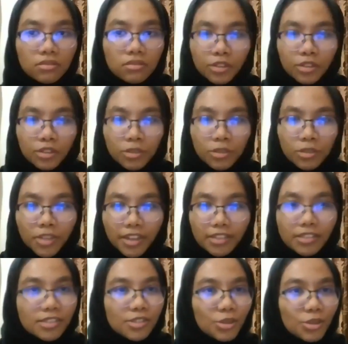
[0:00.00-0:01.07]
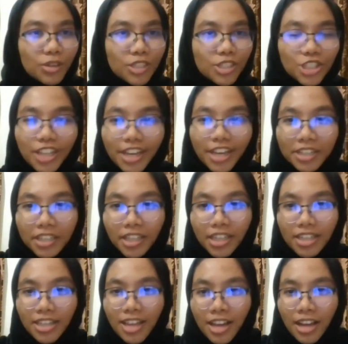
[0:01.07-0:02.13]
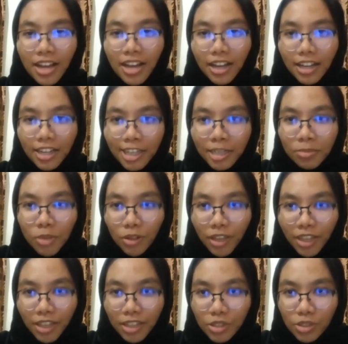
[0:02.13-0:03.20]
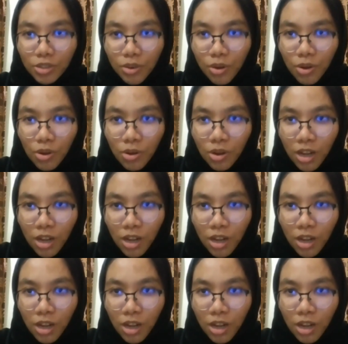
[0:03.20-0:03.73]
answers your question, Aina. Okay, so